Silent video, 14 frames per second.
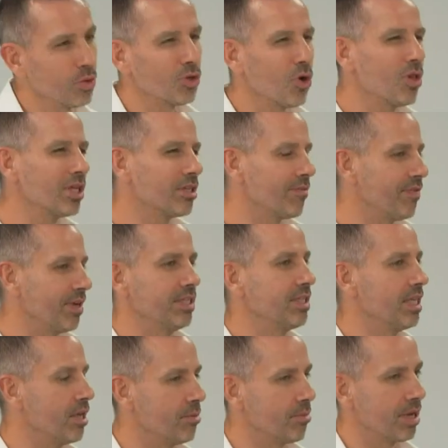all this efficiency
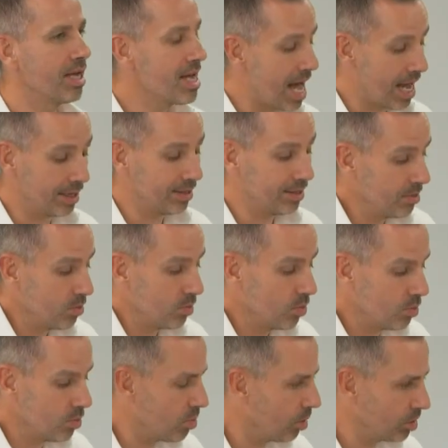you can bring. And
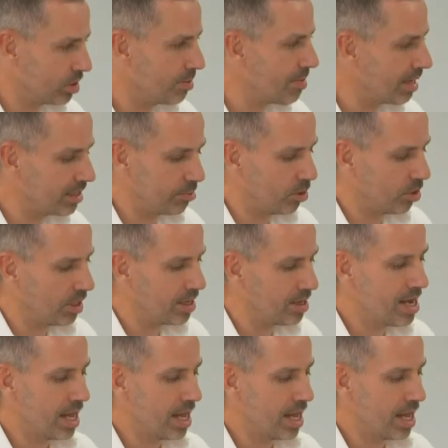what's the magic bullet here?